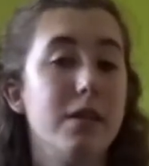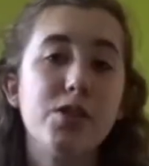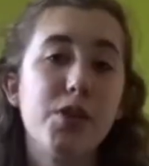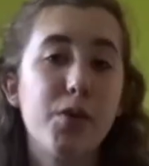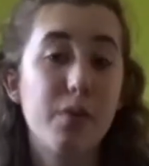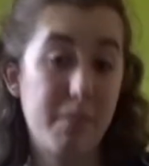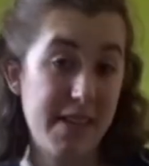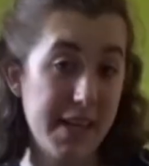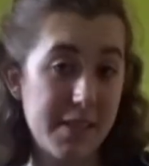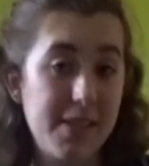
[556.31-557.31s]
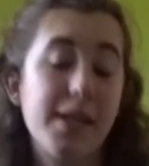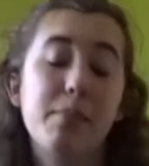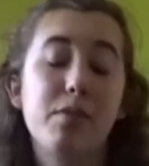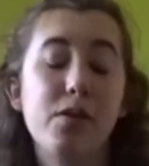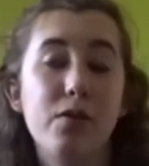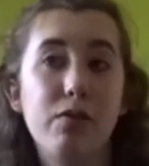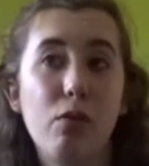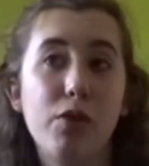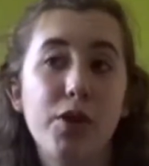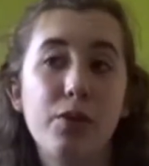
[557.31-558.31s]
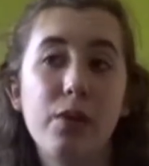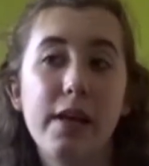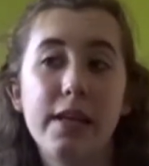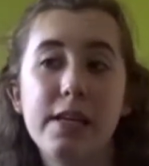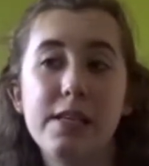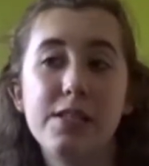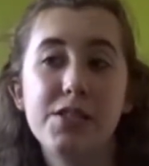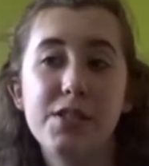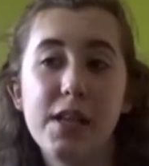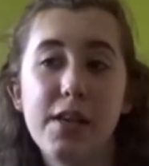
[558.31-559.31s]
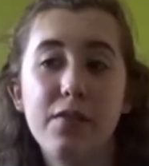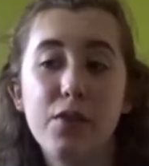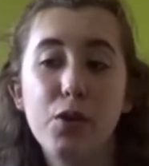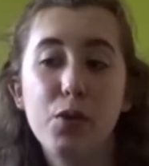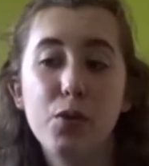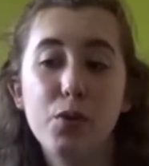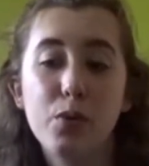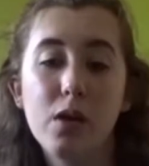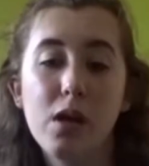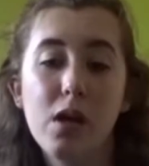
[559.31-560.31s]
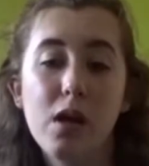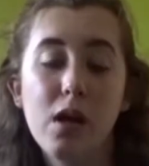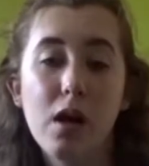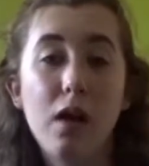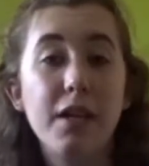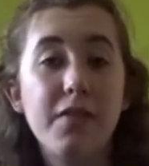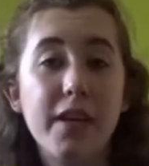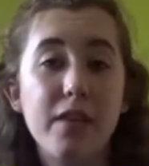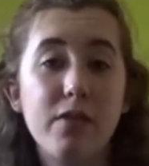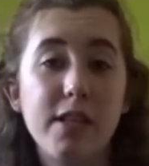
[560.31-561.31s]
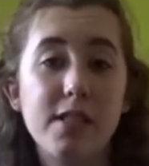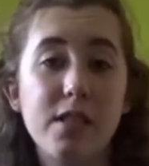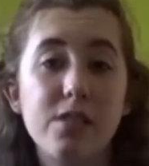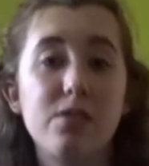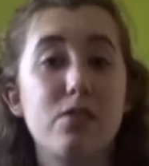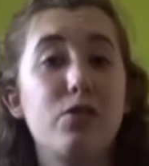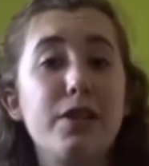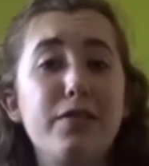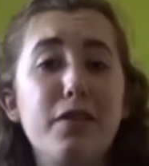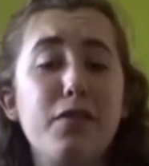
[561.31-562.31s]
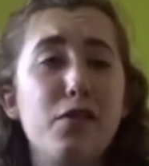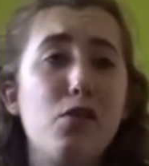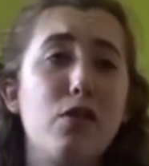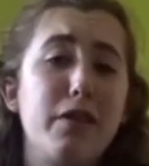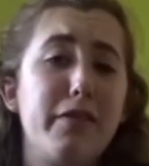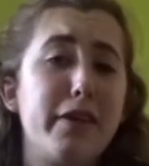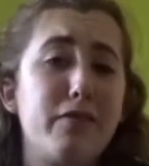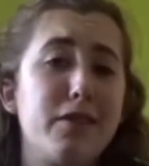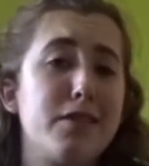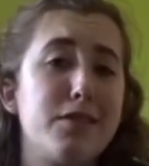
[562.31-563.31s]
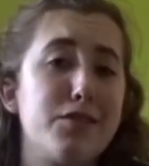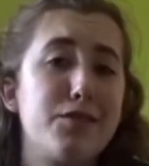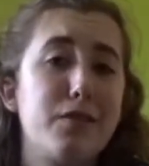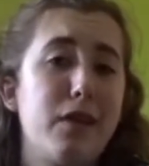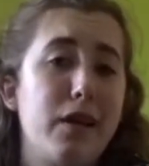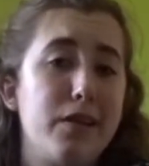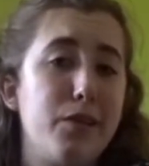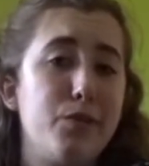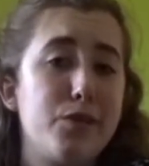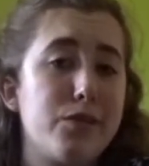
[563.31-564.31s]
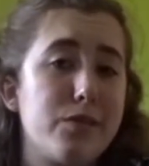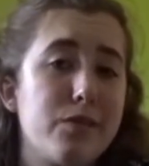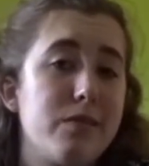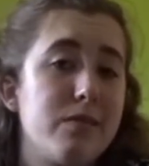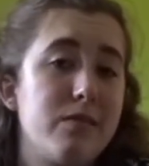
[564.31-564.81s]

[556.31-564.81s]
So my next tip for you is, if you are living in residence, or even if you're not living in residence and you just,